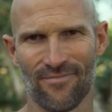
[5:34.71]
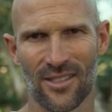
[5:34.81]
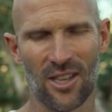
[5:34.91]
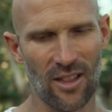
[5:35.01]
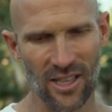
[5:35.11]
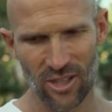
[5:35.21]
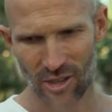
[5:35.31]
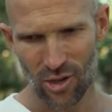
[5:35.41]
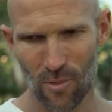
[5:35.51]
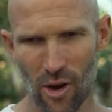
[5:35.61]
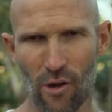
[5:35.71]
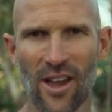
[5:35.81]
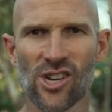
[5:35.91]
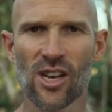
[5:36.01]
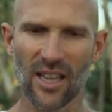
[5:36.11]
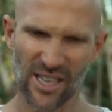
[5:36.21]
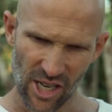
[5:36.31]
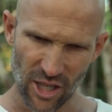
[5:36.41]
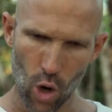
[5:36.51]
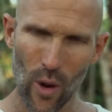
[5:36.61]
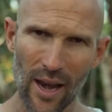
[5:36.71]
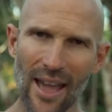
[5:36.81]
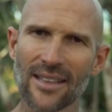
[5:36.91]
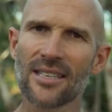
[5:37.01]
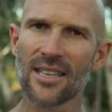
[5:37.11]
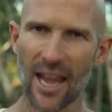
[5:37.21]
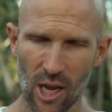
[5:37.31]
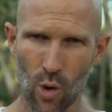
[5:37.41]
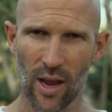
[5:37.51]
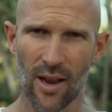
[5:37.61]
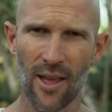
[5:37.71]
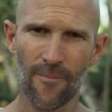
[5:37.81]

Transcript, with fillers: So let's not do moderation. Let's just quit and stay quit.